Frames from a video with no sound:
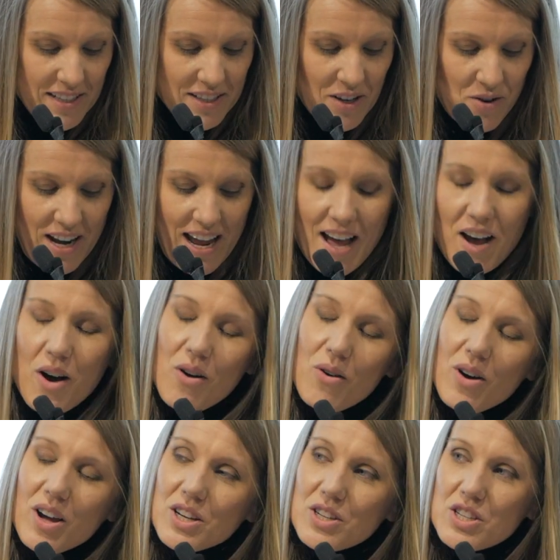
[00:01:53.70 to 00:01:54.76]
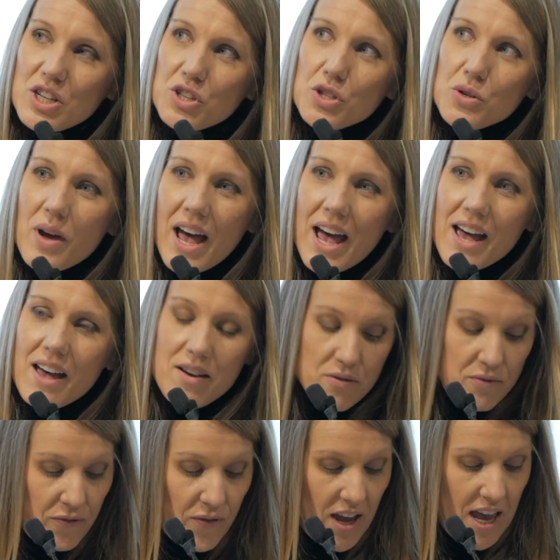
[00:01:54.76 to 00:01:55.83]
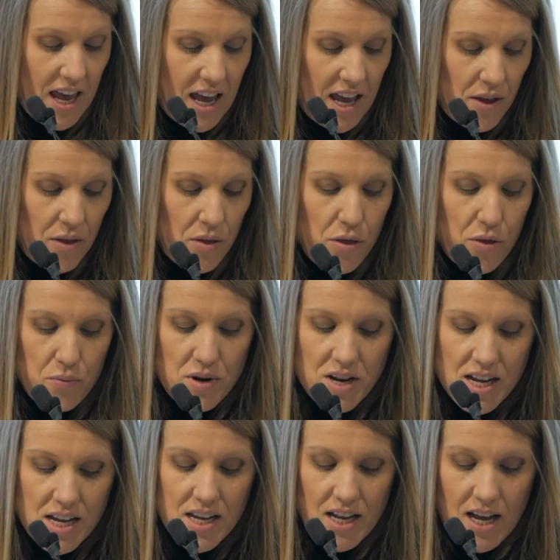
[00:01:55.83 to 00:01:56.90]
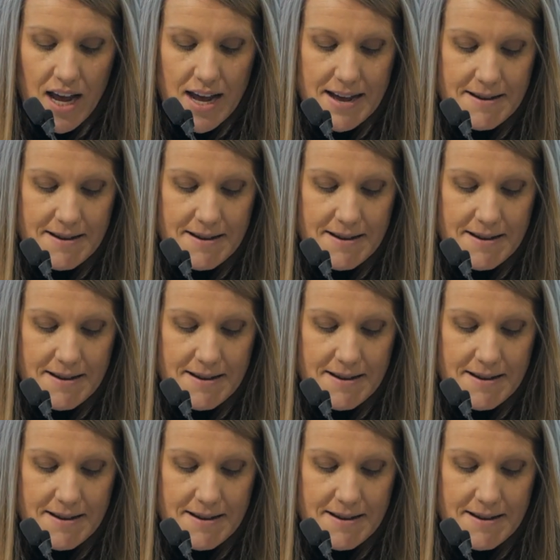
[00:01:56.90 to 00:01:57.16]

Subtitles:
so now, did you have 3,